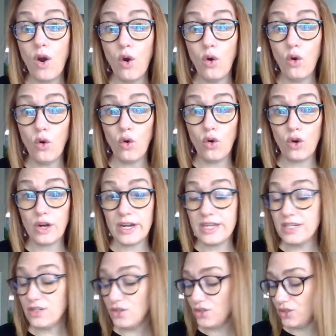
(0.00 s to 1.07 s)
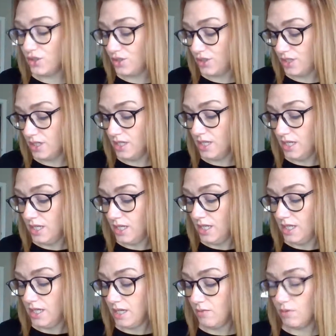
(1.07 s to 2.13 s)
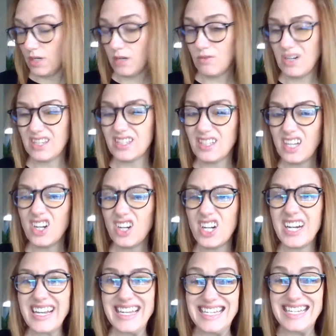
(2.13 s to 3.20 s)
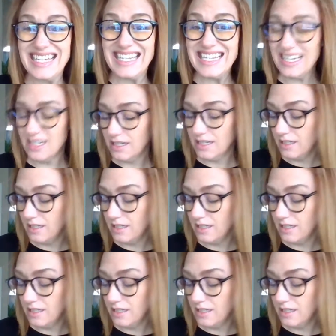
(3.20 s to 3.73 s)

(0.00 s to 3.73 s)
Orange. We're going to write the letter E.